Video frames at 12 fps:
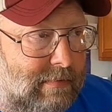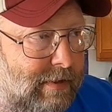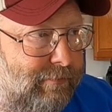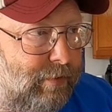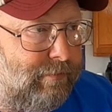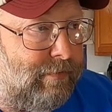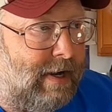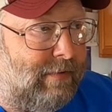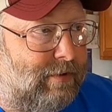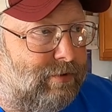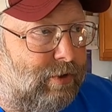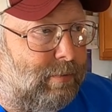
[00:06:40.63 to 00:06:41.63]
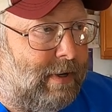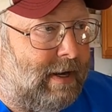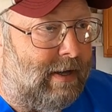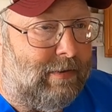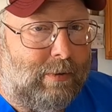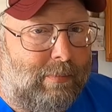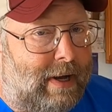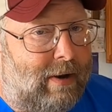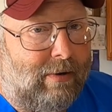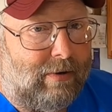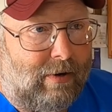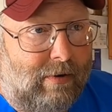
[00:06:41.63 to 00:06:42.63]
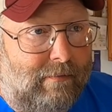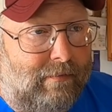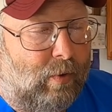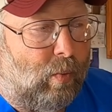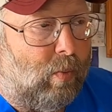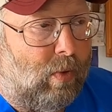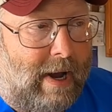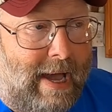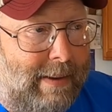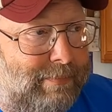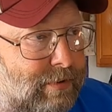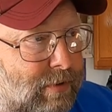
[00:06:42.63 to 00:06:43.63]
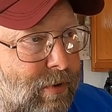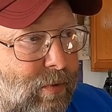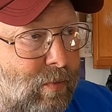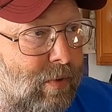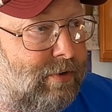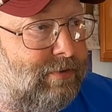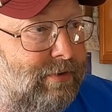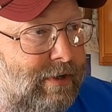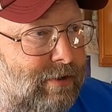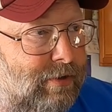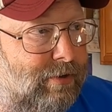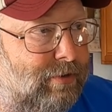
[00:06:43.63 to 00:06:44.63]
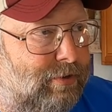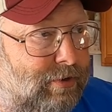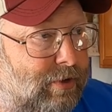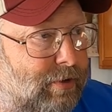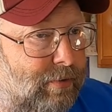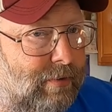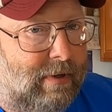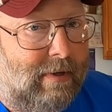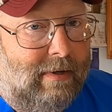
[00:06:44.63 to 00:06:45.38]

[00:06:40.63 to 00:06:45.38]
if you find that you're behind the power curve, the absolute worst thing you could do